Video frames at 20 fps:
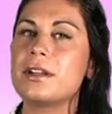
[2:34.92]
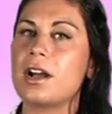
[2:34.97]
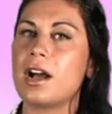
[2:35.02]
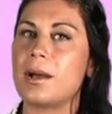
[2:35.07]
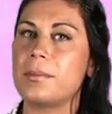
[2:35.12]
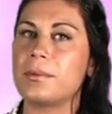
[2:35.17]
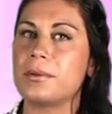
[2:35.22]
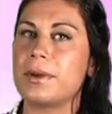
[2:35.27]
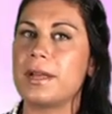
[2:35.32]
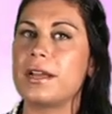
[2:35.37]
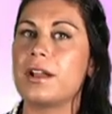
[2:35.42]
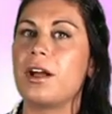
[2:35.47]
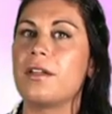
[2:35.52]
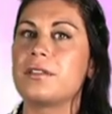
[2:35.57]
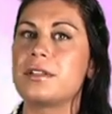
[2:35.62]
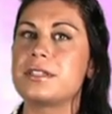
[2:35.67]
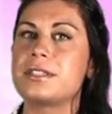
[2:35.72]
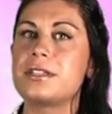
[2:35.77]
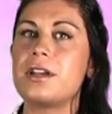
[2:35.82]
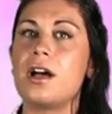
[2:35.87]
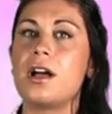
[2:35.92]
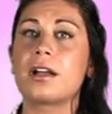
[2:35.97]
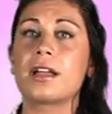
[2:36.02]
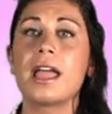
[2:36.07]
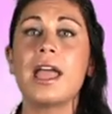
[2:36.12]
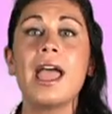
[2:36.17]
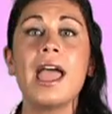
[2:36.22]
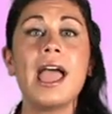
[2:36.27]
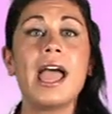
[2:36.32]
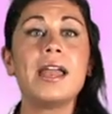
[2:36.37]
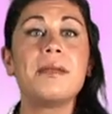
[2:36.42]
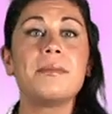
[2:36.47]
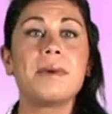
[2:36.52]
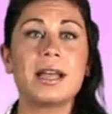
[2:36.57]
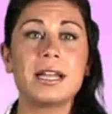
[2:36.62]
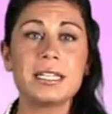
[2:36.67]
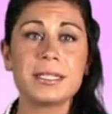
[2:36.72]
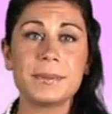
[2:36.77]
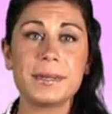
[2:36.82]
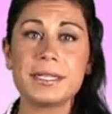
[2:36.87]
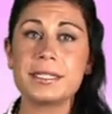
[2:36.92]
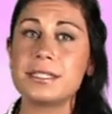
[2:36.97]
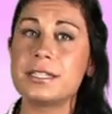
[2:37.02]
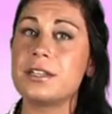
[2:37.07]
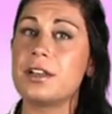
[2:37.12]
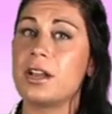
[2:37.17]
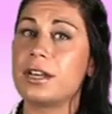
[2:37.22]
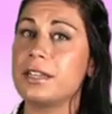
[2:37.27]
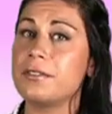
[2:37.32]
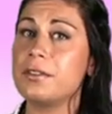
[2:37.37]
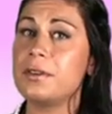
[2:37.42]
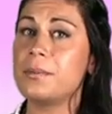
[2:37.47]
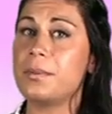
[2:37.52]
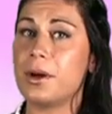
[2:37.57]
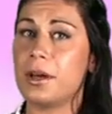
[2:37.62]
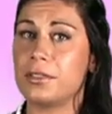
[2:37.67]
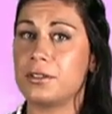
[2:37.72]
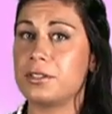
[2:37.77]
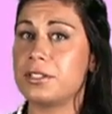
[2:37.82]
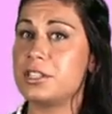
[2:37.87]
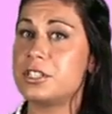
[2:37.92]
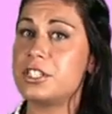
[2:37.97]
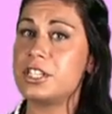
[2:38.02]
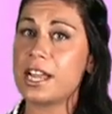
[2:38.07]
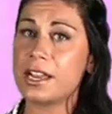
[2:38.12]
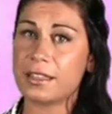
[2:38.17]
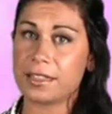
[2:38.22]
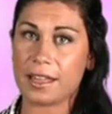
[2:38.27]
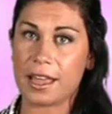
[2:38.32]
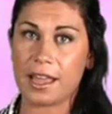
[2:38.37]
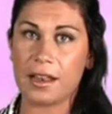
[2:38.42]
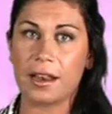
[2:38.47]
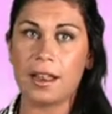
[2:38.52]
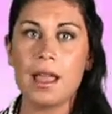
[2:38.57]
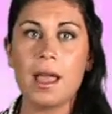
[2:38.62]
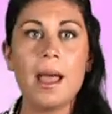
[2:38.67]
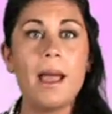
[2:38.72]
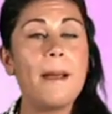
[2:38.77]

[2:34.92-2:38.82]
the copyright on the song, and MySpace did not even bother to check that.